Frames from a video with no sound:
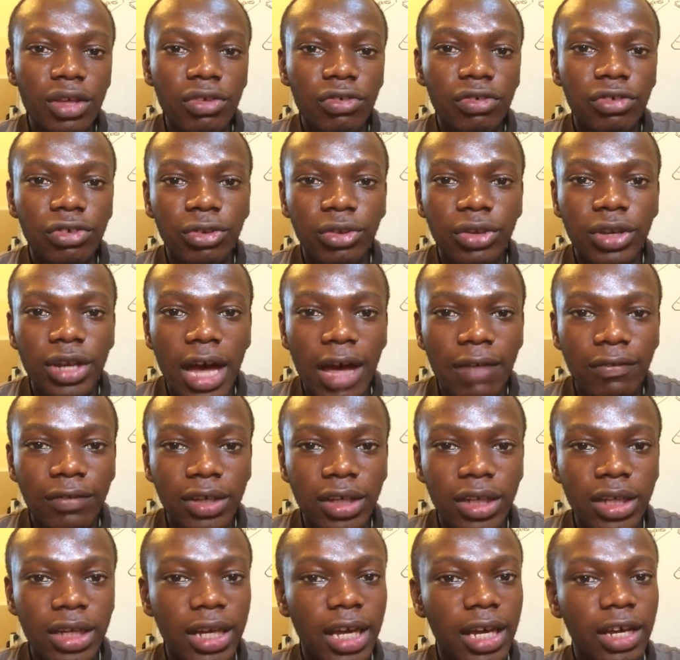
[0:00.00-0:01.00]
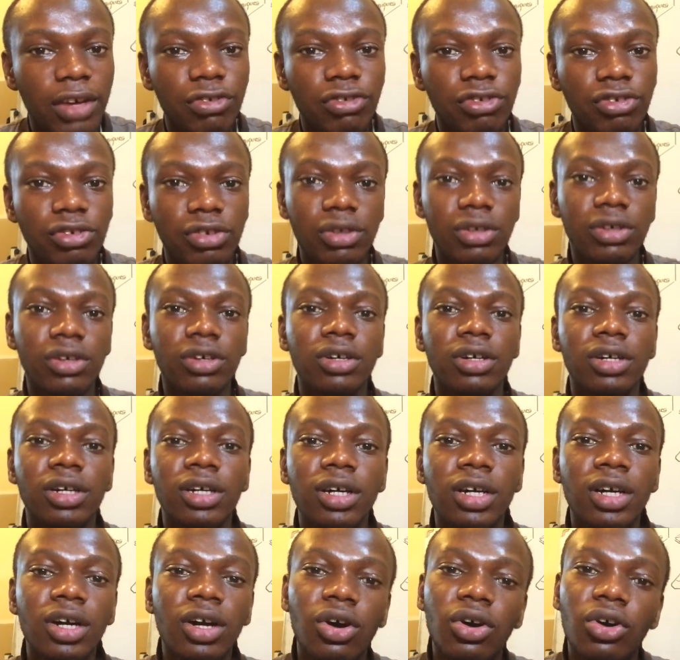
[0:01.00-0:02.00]
You don't have any lecture
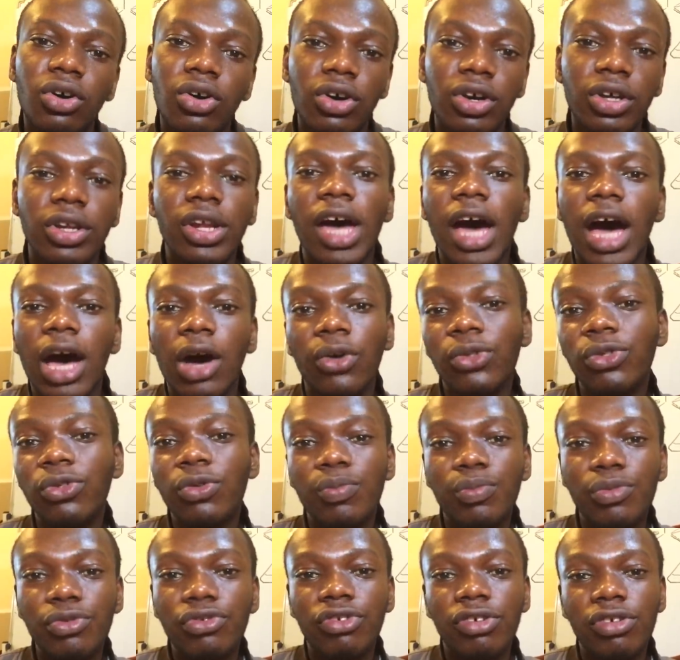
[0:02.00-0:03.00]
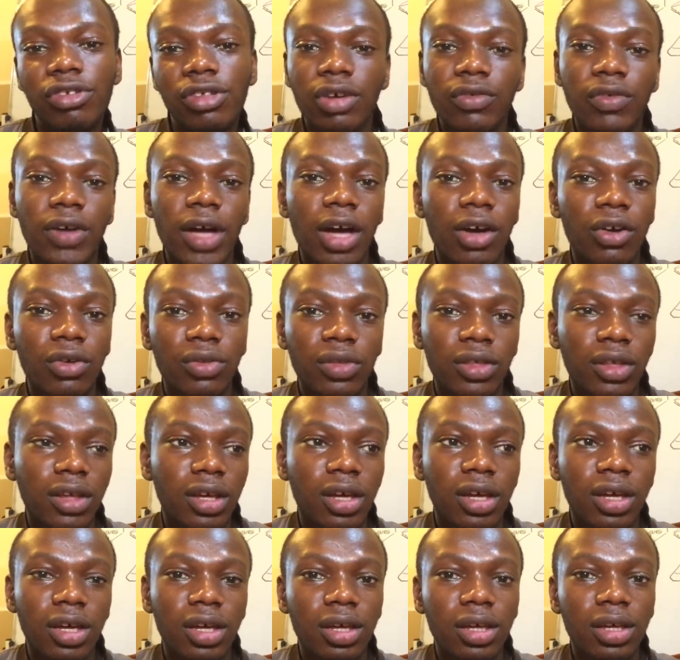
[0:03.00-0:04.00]
on how to put yourself out
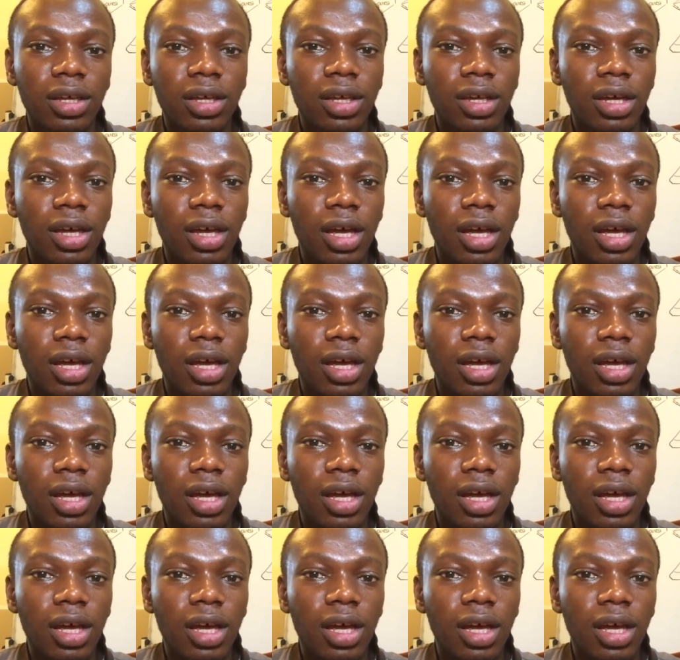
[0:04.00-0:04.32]
there.